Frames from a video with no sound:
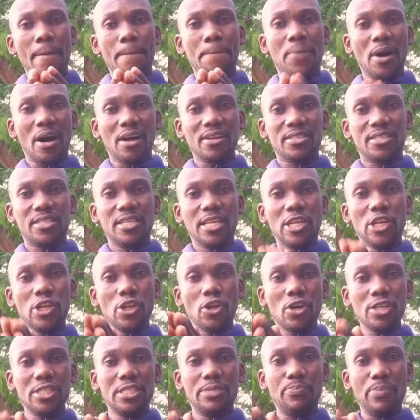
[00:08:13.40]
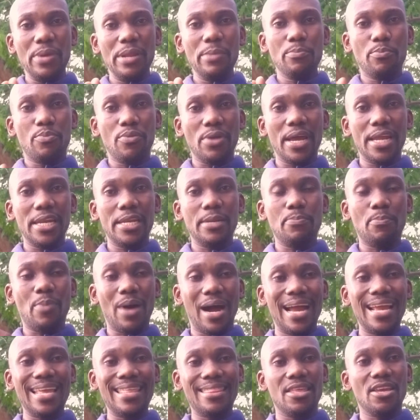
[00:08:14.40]
but not being bred
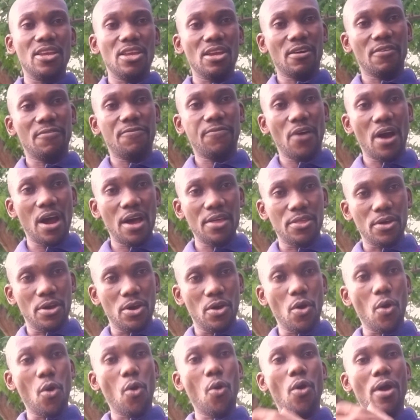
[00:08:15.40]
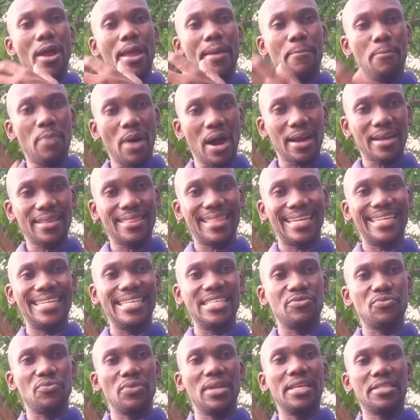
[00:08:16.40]
by their father or a buck that
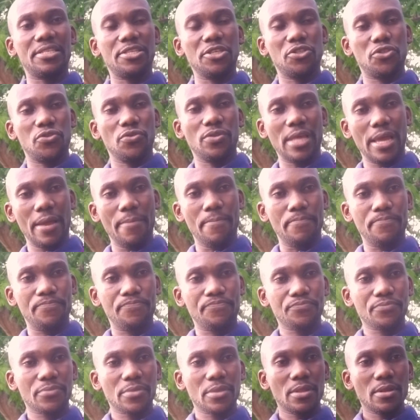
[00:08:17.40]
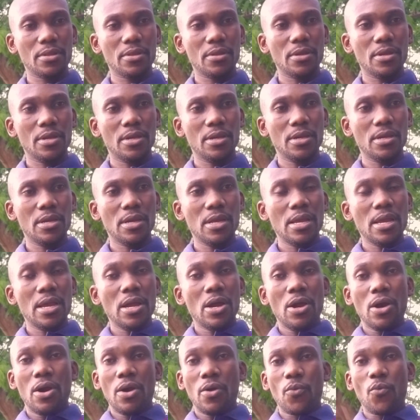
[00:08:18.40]
is related to them.
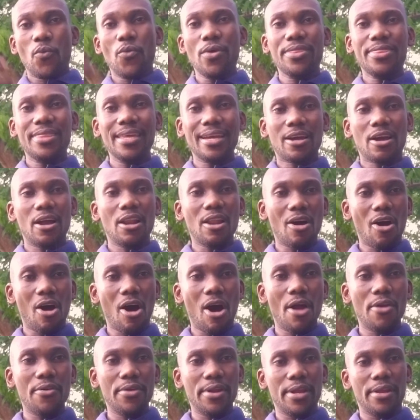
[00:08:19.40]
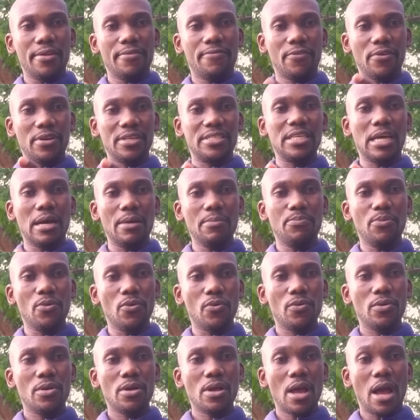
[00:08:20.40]
With the Kalahari, for
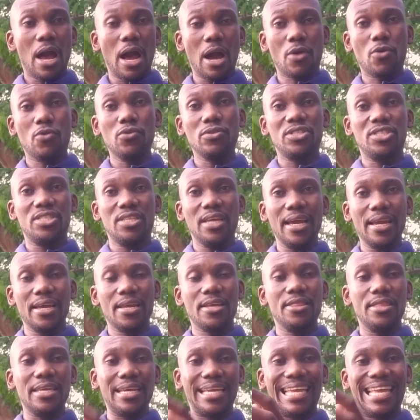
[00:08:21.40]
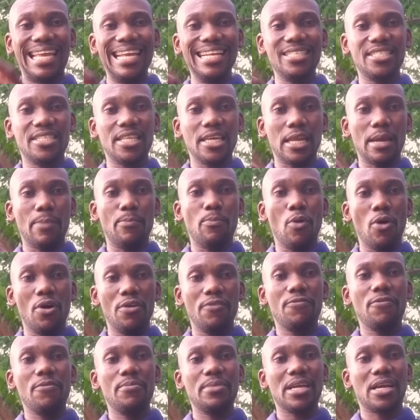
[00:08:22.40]
example, I could take the kids that are
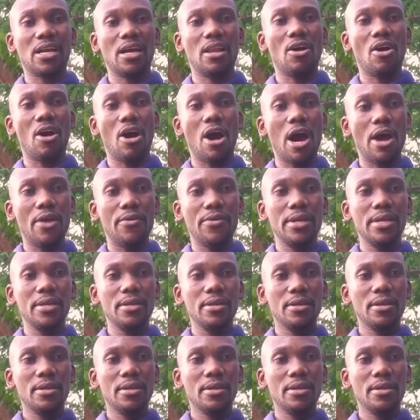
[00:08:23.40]
born from the Kalahari